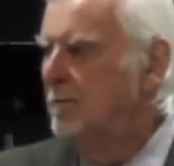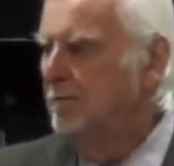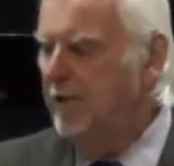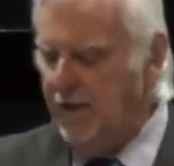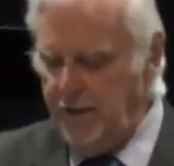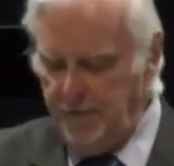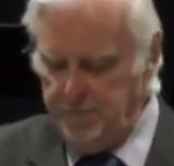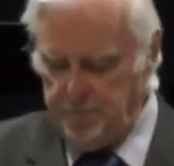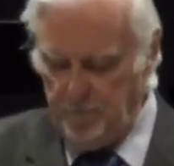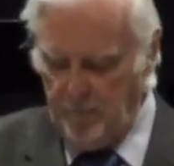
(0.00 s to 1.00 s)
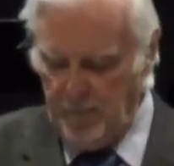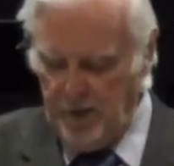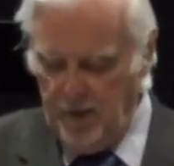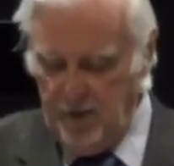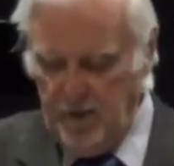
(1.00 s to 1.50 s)
Okay?
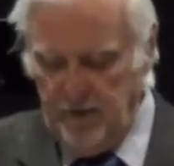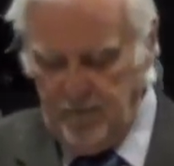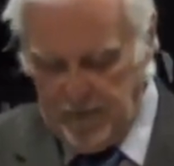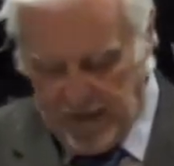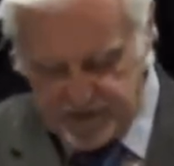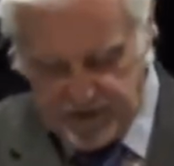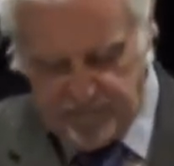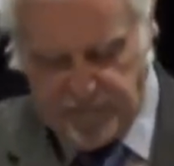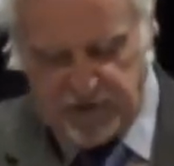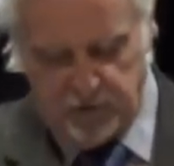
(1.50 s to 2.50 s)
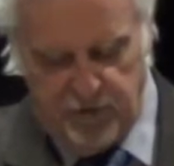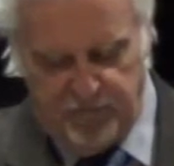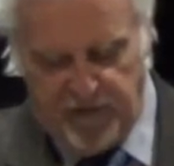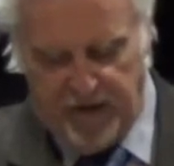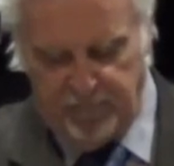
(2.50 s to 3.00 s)
Isaiah 53
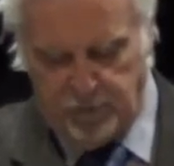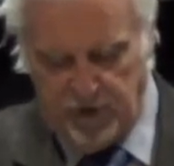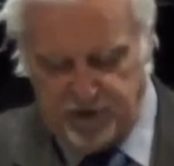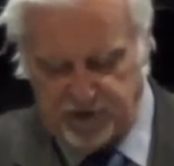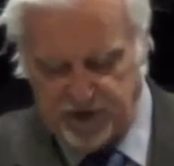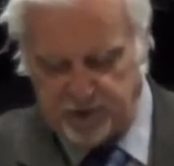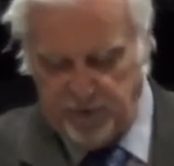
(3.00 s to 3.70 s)
5, look what it says.